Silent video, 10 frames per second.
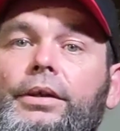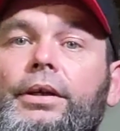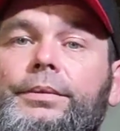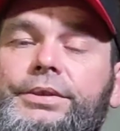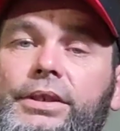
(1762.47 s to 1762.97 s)

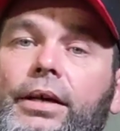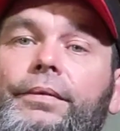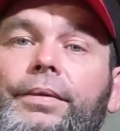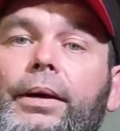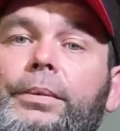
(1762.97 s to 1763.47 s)
of
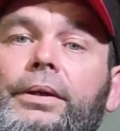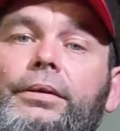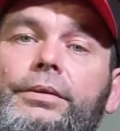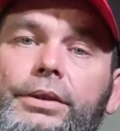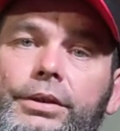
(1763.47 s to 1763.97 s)
stuff that we
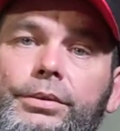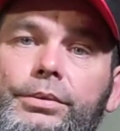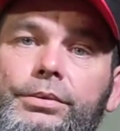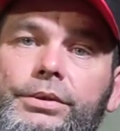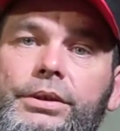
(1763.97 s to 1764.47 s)
don't
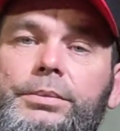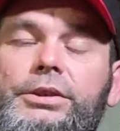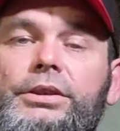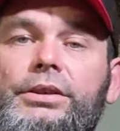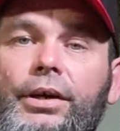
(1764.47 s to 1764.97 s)
use and we
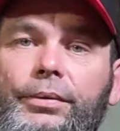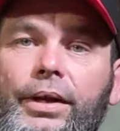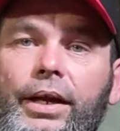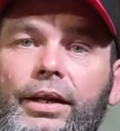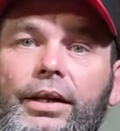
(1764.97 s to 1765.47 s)
should
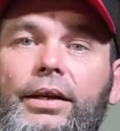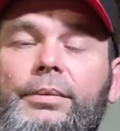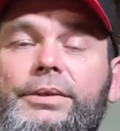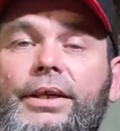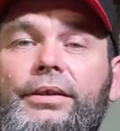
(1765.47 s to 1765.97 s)
donate, and
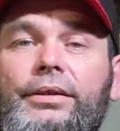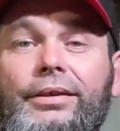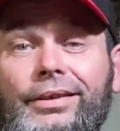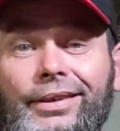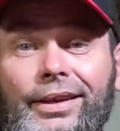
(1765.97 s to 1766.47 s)
I'm tired of
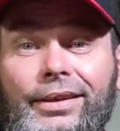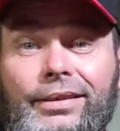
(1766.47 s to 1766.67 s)
looking at